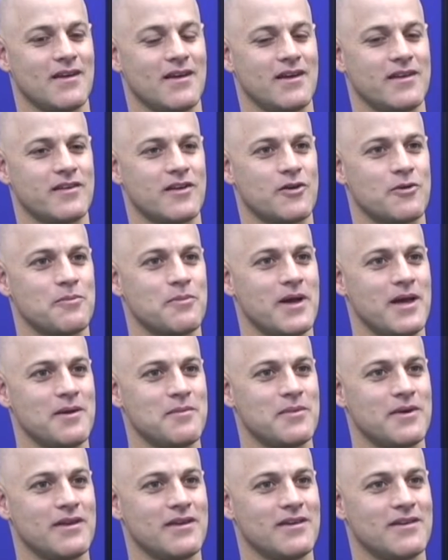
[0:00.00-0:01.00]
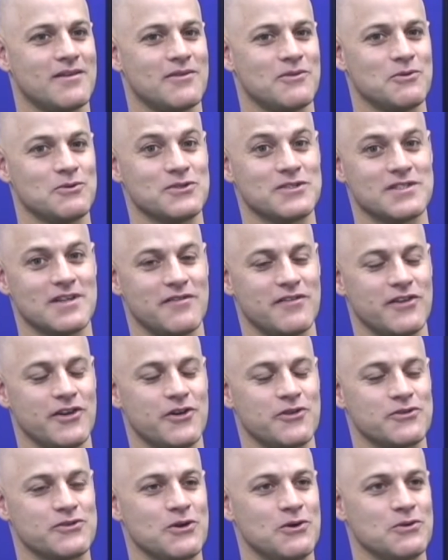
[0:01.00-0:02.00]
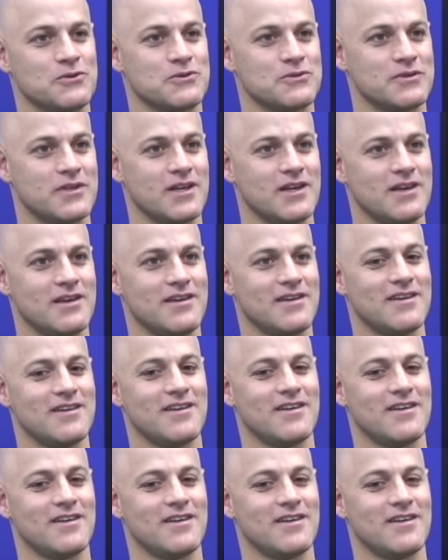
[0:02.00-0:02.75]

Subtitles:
and our baby, who's 7 years old today,